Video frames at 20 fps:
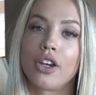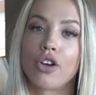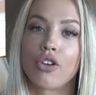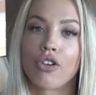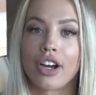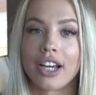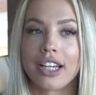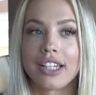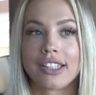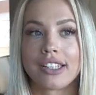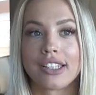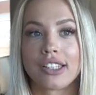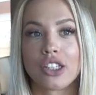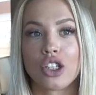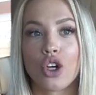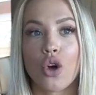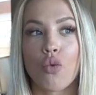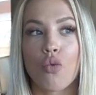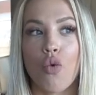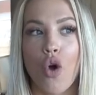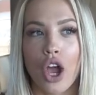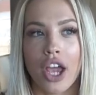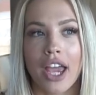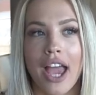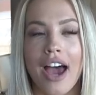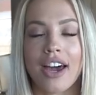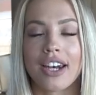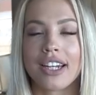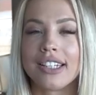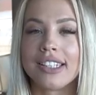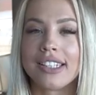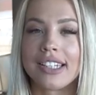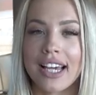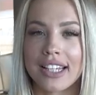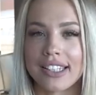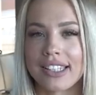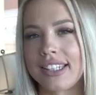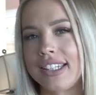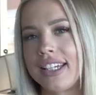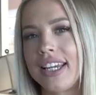increase your workout
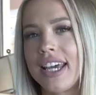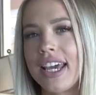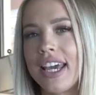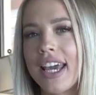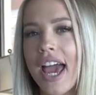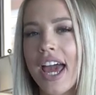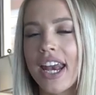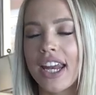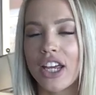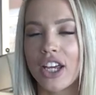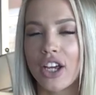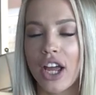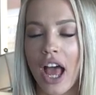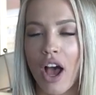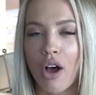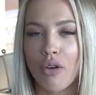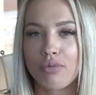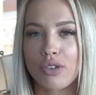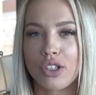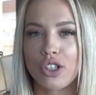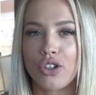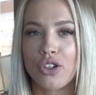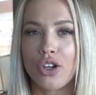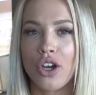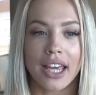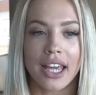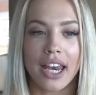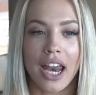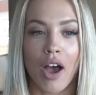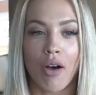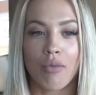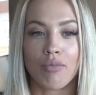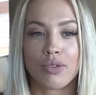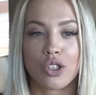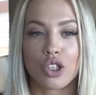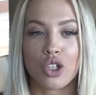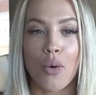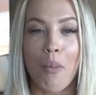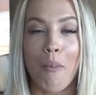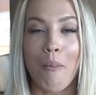intensity, and it helps
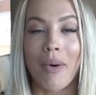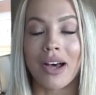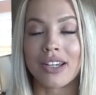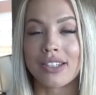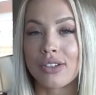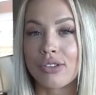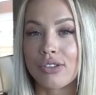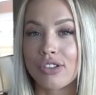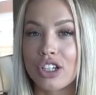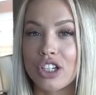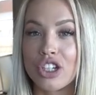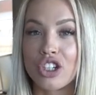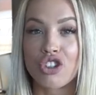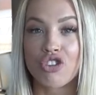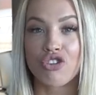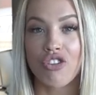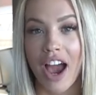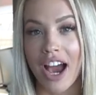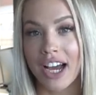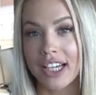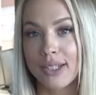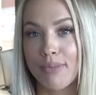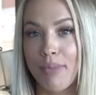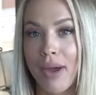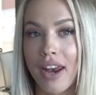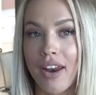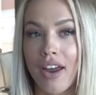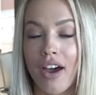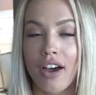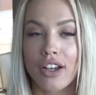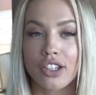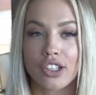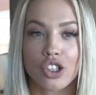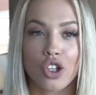your muscles contract better.